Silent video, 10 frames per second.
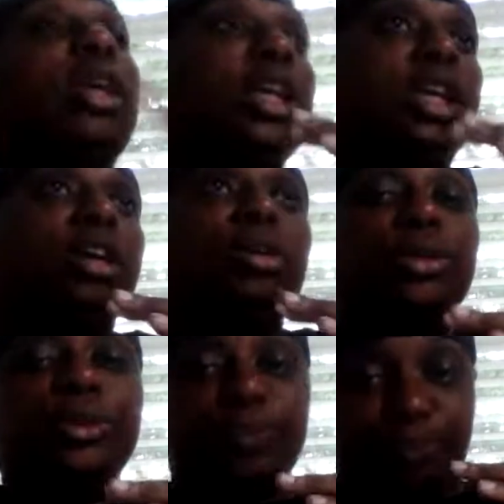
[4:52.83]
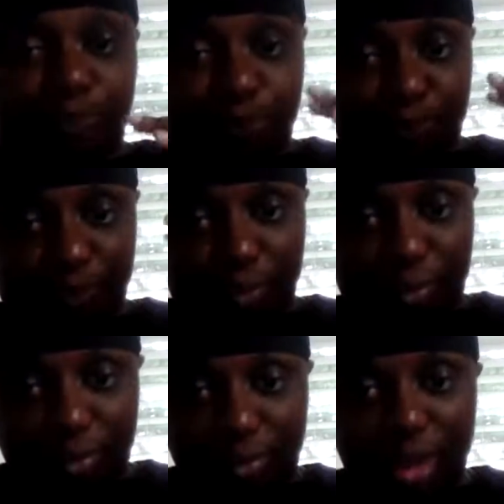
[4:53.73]
anyhow,
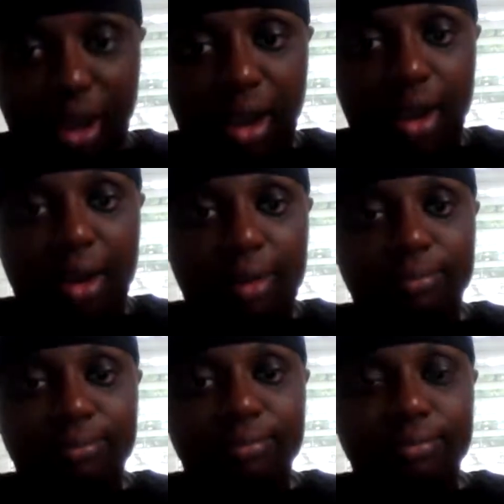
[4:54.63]
I